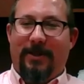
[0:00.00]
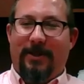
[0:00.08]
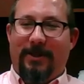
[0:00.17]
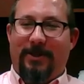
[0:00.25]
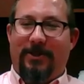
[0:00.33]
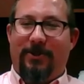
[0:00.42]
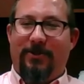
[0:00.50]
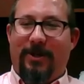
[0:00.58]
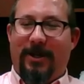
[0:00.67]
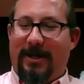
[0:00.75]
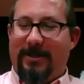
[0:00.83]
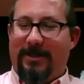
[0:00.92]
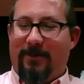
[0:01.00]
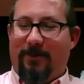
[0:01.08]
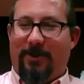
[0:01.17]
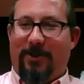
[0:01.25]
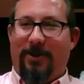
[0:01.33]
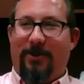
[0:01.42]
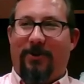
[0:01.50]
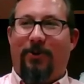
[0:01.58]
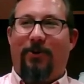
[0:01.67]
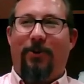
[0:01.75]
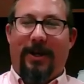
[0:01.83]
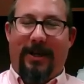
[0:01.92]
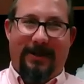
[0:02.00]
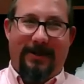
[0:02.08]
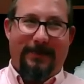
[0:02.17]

the two guys that worked there quit.